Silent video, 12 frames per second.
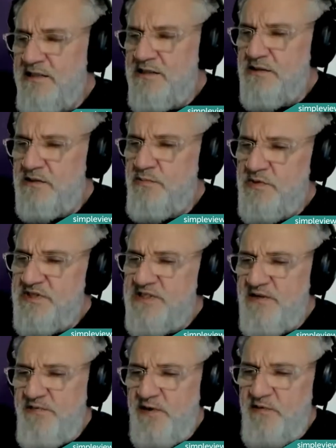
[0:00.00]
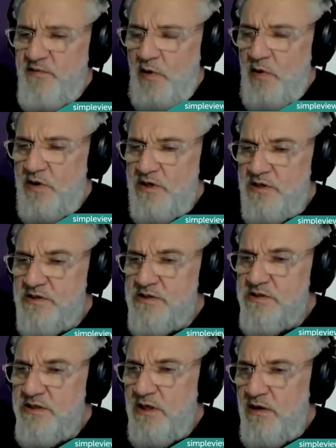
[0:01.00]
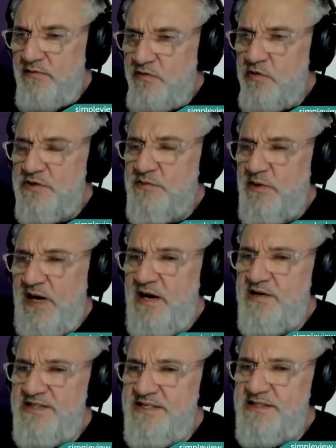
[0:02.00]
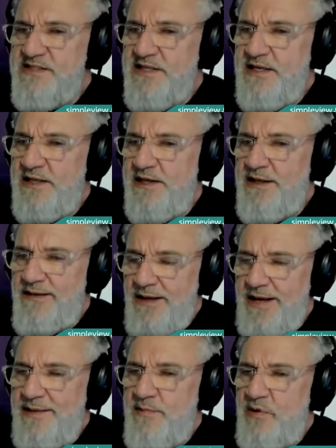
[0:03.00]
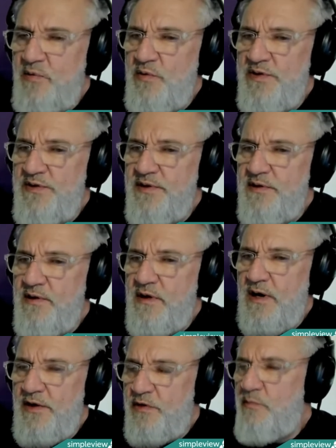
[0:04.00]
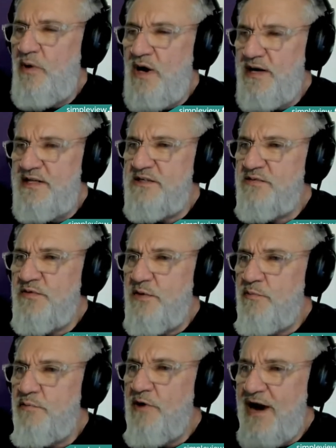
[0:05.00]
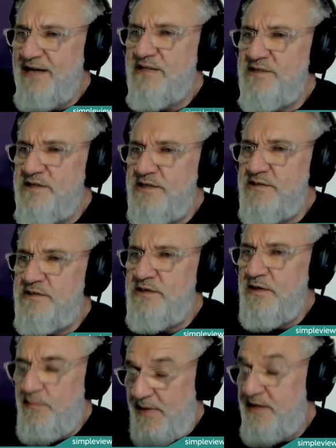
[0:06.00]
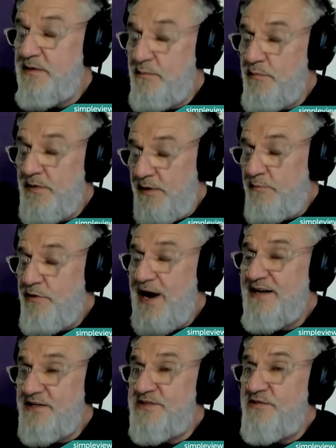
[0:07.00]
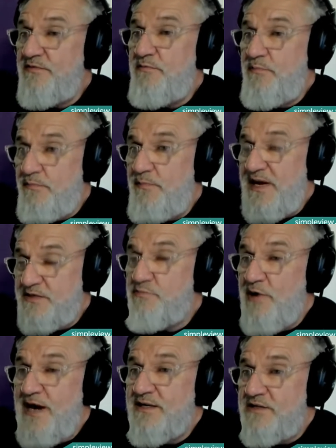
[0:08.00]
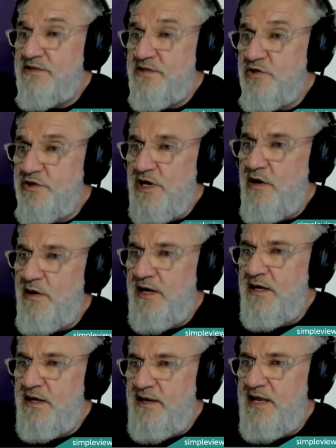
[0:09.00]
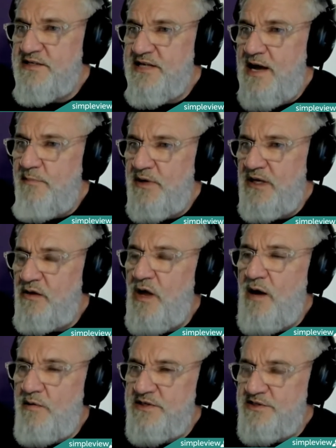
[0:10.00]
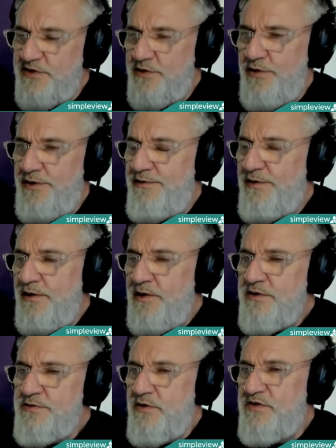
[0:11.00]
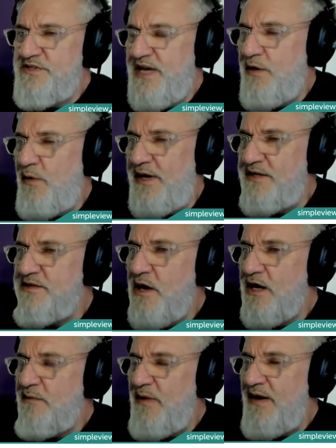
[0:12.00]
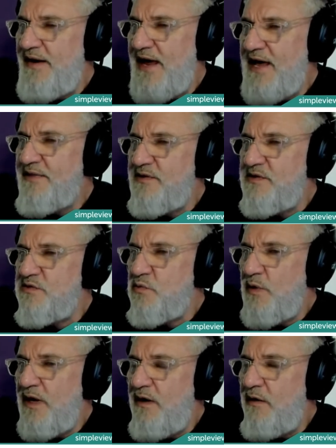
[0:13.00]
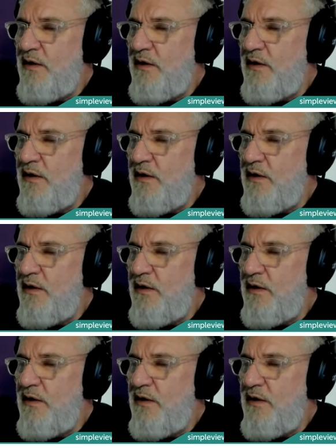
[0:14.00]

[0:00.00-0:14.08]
a specific focus of Tourism Cares, is the alignment with other bodies for the practices, the practice of best practices sharing. And that's happening a lot, which is a good sort of segue to talk about Athens, where